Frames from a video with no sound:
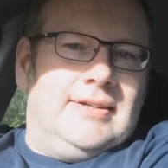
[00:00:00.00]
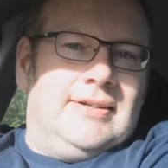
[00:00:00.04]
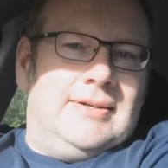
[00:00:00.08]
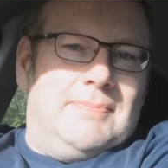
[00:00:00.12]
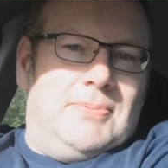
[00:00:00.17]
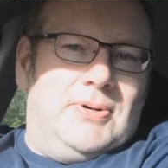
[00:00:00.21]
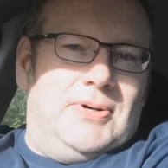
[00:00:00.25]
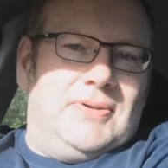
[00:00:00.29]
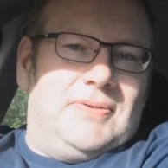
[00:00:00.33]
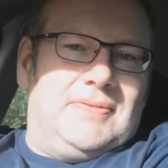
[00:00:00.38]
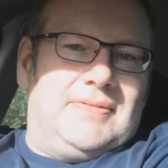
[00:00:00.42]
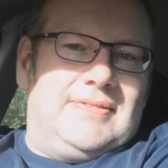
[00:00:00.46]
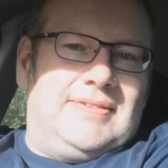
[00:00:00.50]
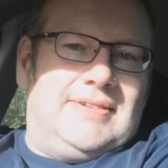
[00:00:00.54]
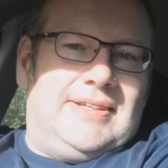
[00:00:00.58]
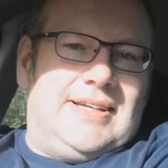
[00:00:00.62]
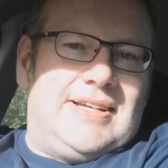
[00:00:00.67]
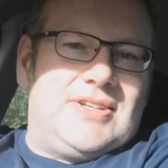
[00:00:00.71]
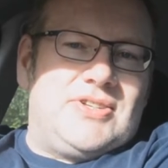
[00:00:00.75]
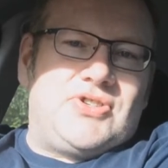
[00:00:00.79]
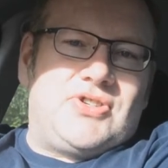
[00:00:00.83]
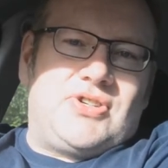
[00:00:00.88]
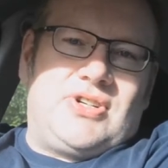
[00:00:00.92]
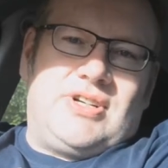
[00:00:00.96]
but
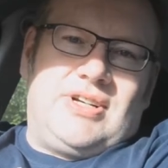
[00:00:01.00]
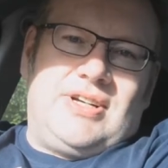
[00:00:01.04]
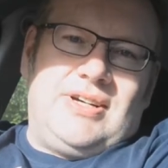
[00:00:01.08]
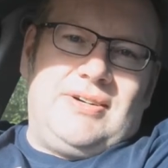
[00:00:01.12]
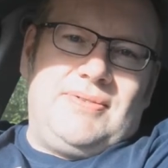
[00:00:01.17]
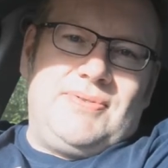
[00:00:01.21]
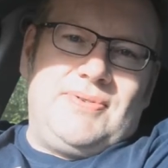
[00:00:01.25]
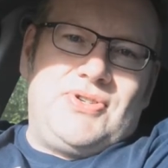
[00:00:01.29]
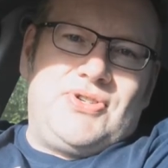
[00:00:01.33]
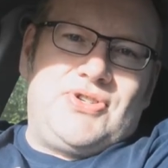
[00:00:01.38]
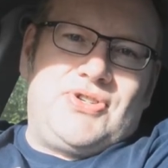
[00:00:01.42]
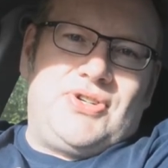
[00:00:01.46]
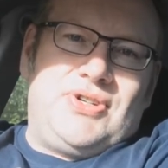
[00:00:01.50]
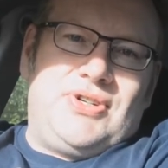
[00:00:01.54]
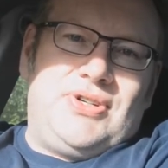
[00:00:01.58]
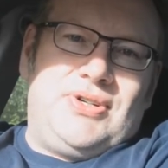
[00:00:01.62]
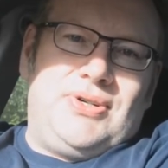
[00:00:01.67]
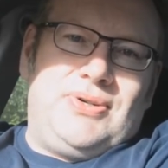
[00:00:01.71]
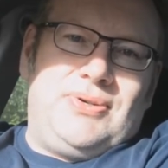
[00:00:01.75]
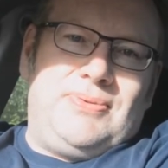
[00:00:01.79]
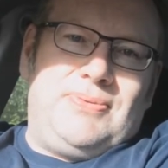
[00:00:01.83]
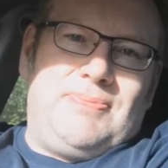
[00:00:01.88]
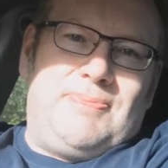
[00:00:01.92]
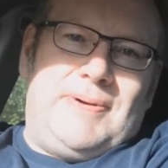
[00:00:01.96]
that's going
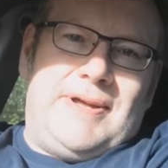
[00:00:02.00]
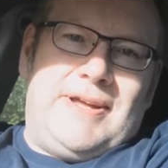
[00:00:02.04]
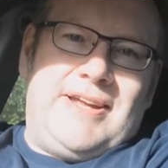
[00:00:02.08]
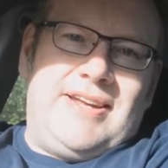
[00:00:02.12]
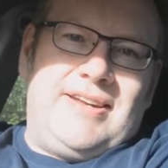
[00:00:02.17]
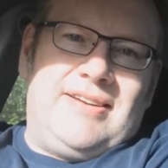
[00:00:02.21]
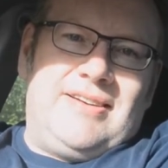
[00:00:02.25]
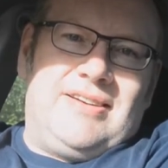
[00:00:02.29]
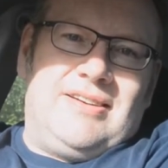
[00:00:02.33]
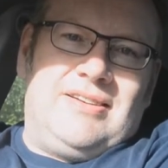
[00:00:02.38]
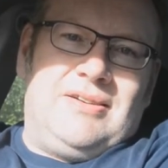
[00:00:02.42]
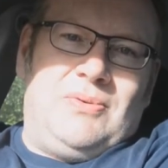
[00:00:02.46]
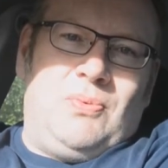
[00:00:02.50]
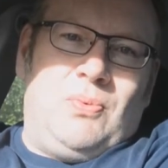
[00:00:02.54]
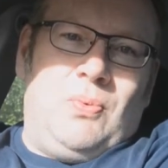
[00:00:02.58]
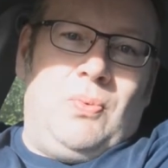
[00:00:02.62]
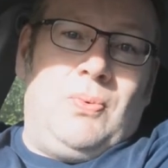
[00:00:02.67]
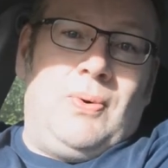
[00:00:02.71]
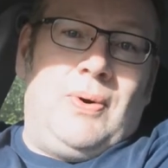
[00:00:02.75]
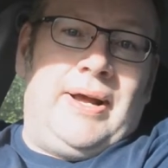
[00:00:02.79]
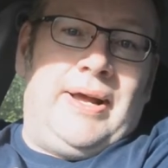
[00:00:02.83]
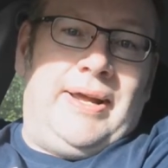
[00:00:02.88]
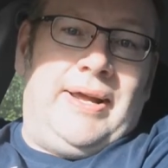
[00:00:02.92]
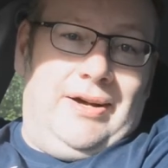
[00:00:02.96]
to be a
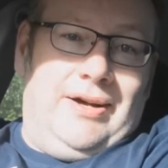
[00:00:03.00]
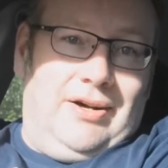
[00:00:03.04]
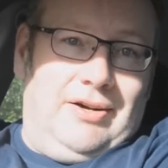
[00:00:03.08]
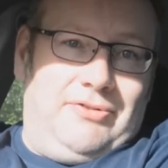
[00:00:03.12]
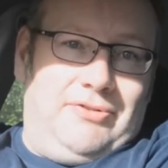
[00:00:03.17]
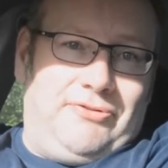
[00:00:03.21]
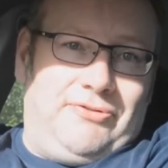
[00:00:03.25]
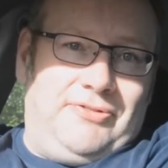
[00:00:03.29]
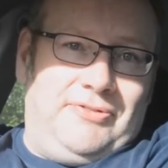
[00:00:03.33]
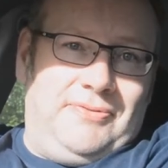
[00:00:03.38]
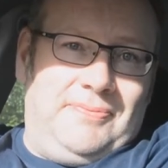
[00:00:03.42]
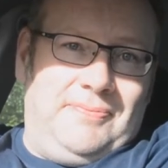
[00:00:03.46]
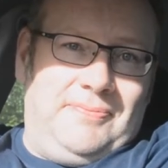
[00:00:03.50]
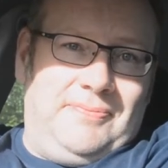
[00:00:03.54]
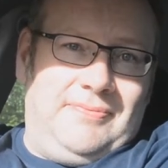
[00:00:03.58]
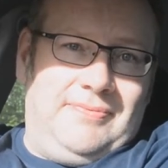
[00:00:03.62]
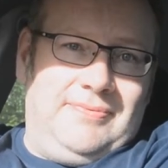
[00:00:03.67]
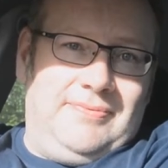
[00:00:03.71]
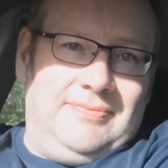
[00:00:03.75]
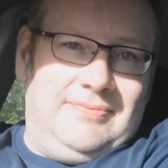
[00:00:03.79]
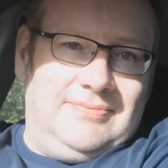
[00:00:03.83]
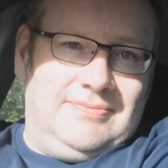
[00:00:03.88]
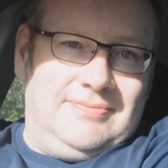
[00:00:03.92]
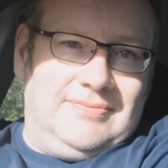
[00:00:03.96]
way off.
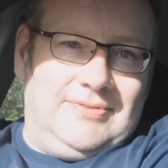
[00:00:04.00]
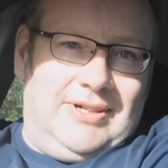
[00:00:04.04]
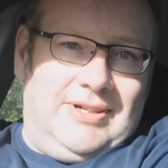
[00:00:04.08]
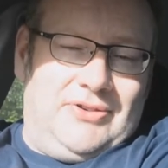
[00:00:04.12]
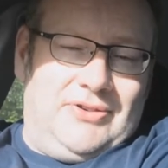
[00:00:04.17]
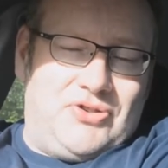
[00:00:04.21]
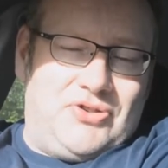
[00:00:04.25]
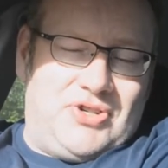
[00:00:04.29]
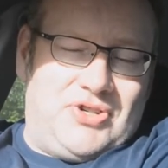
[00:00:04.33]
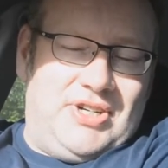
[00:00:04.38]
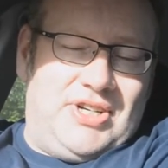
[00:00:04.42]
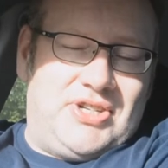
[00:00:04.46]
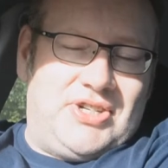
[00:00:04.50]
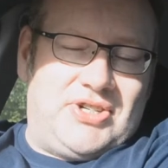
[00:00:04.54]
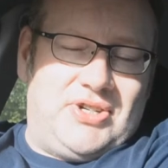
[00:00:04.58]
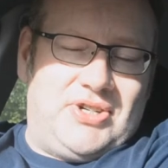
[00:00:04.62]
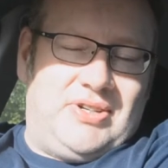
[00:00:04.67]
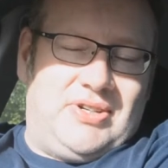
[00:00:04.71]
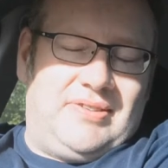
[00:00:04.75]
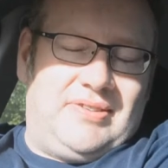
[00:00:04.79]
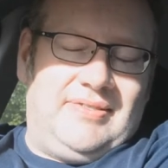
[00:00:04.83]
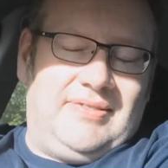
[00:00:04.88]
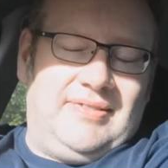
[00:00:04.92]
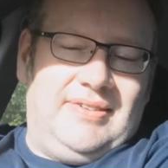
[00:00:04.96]
I just need
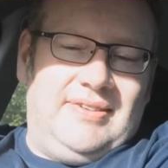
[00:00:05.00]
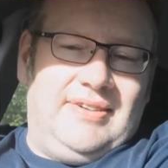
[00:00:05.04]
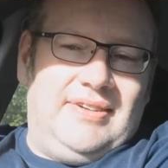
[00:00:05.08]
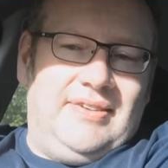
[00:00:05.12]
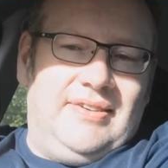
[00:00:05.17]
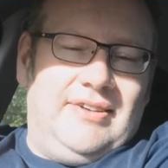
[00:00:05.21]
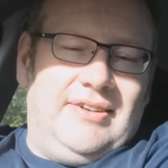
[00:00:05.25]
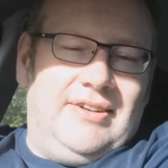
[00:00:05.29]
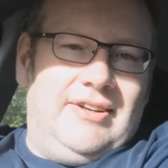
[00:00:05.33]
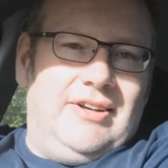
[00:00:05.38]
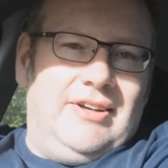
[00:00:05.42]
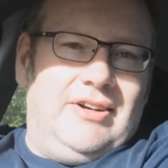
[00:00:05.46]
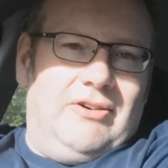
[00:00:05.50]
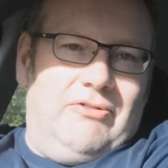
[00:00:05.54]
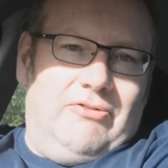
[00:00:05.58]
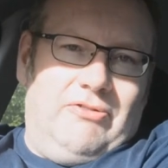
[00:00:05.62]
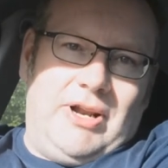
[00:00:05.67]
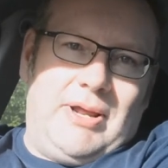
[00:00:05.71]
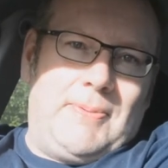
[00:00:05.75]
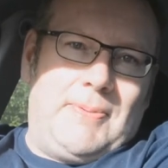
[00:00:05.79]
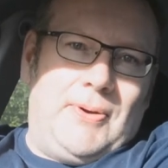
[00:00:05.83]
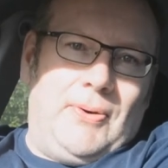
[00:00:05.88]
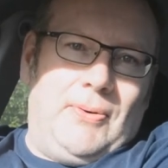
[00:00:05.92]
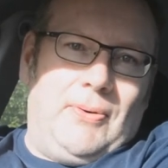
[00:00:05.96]
to
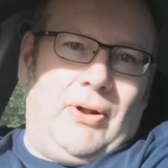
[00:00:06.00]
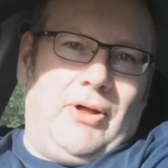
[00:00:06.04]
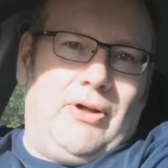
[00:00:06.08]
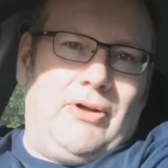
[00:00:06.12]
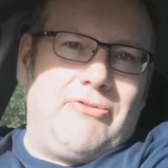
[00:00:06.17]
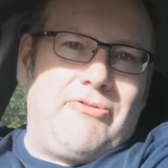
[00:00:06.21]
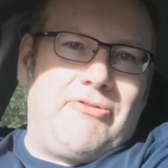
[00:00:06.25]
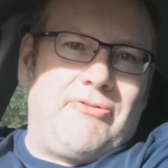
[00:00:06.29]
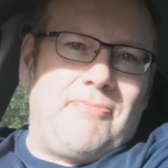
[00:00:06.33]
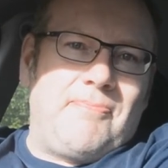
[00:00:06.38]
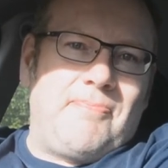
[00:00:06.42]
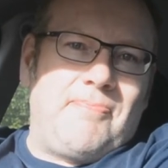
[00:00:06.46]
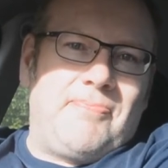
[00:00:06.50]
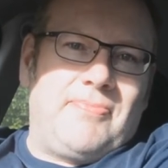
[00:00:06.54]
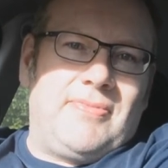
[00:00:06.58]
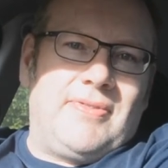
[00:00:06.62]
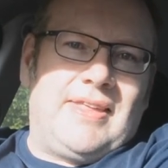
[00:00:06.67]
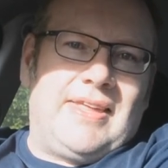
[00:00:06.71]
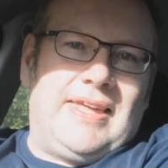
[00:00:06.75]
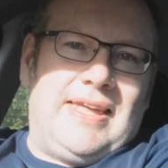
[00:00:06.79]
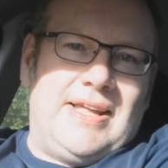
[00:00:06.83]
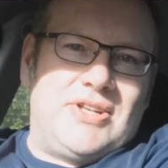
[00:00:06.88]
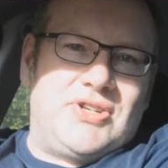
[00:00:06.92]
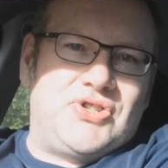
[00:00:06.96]
reboot life,
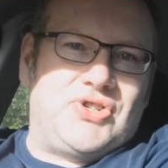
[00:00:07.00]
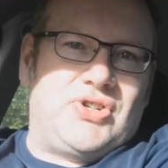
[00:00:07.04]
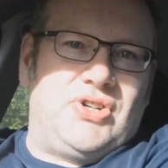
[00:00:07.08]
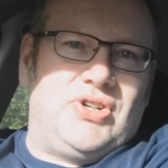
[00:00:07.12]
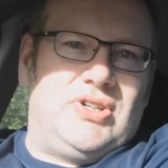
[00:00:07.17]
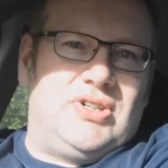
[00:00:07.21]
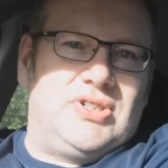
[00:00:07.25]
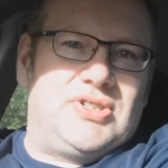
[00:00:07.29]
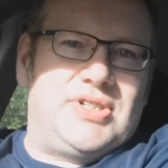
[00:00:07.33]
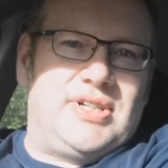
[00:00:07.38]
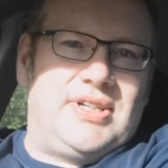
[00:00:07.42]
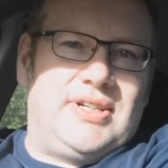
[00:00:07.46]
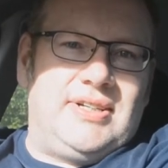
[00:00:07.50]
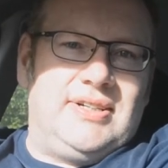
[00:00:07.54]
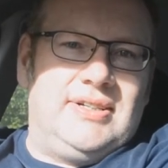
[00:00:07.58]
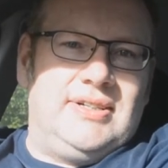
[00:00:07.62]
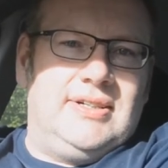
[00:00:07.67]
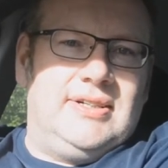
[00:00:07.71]
get started.